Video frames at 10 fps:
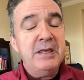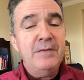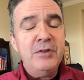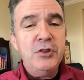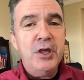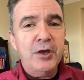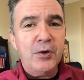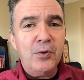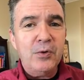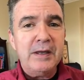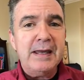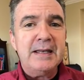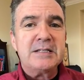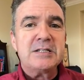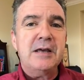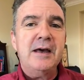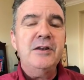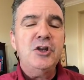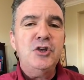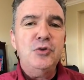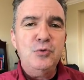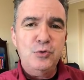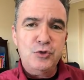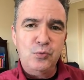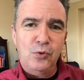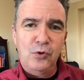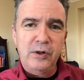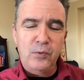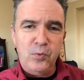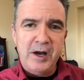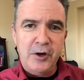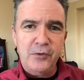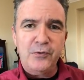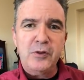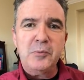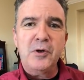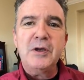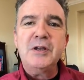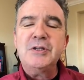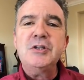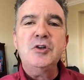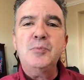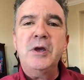even though it's unusual and rare for the market to